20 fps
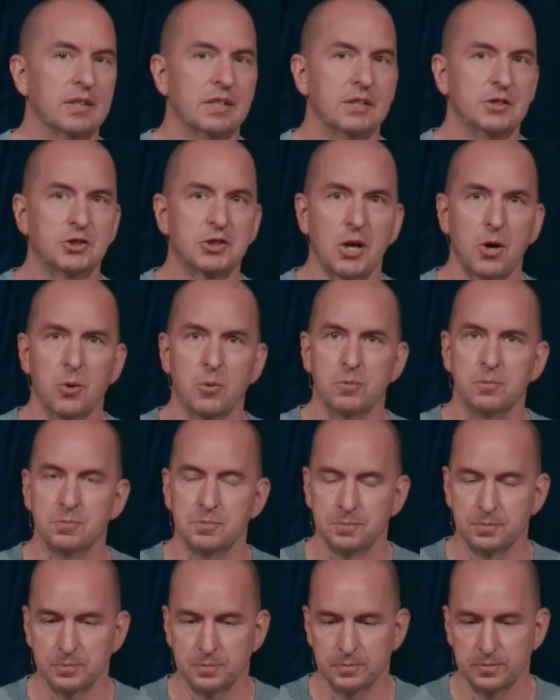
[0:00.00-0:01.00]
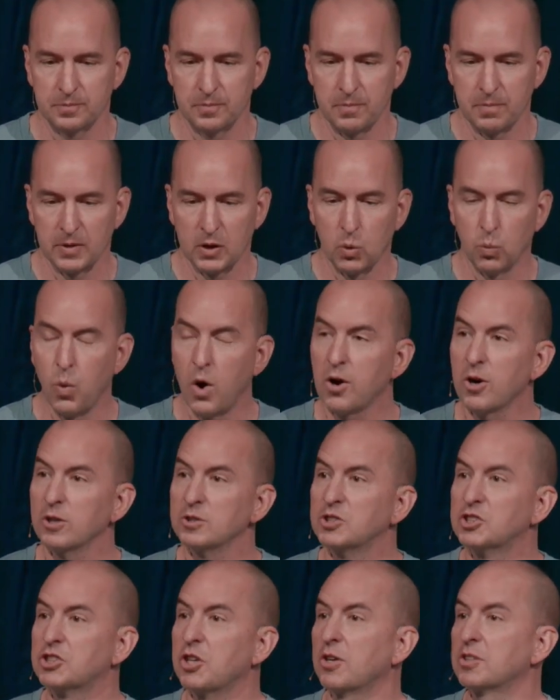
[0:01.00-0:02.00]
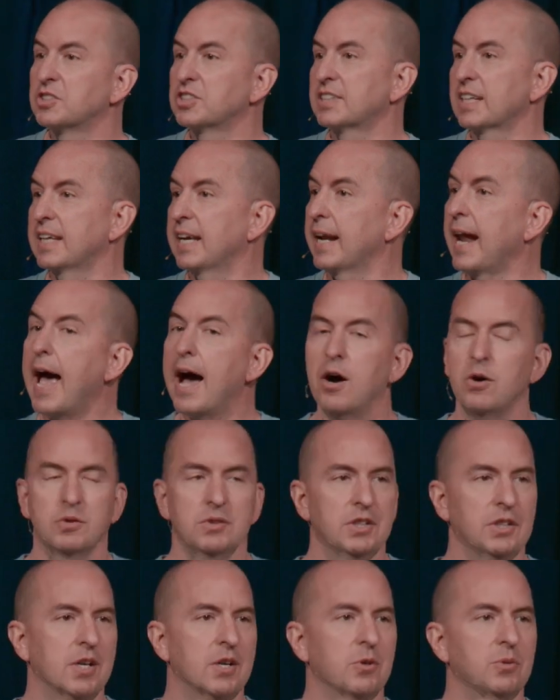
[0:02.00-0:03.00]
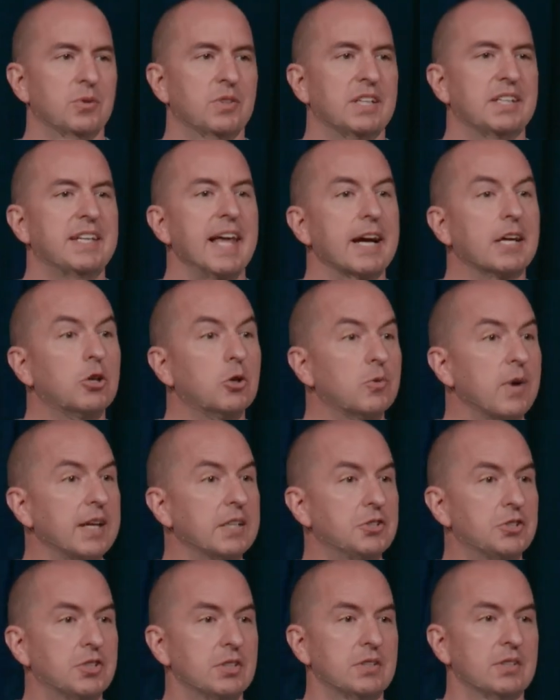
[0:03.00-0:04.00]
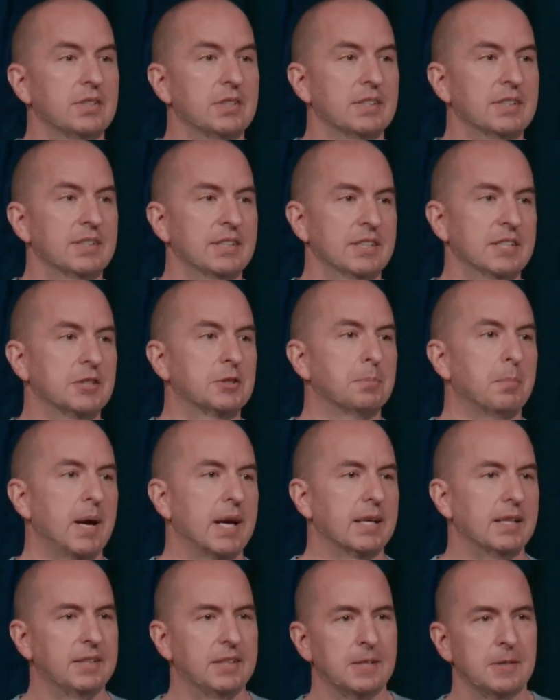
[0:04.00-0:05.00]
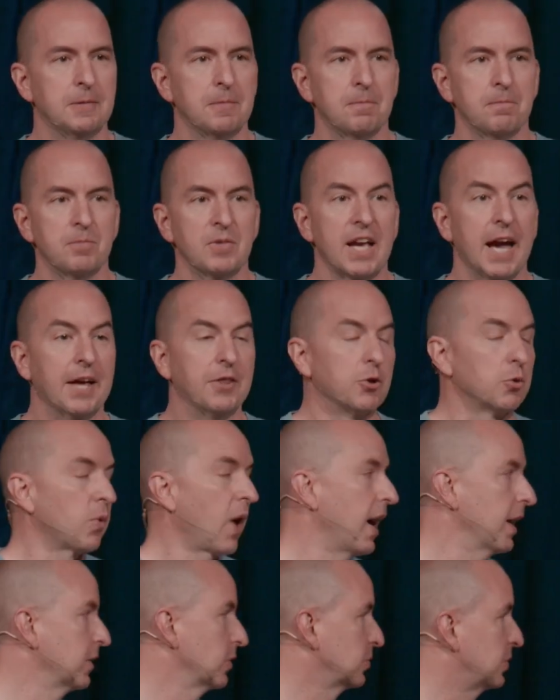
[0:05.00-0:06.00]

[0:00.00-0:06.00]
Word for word: And so, word starts to get out, you know, the declaration is made. And the writer